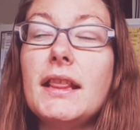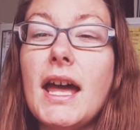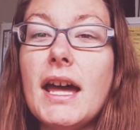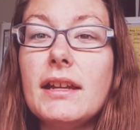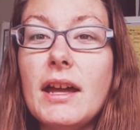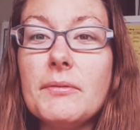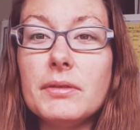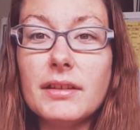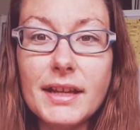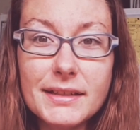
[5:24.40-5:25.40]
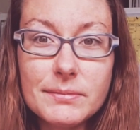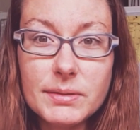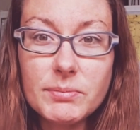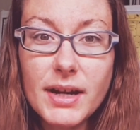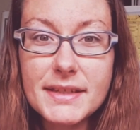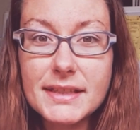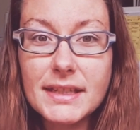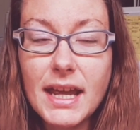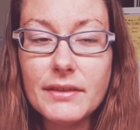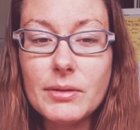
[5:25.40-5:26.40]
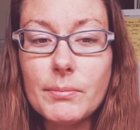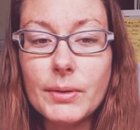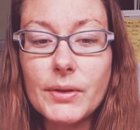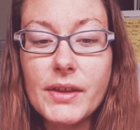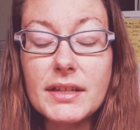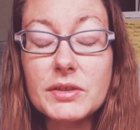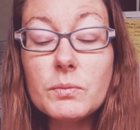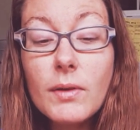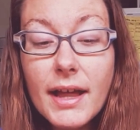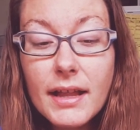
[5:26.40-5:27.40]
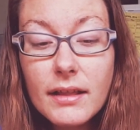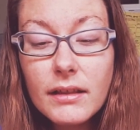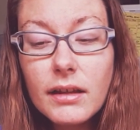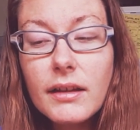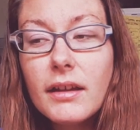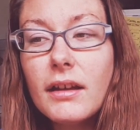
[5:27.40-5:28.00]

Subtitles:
that I would like to be present at the birth as well.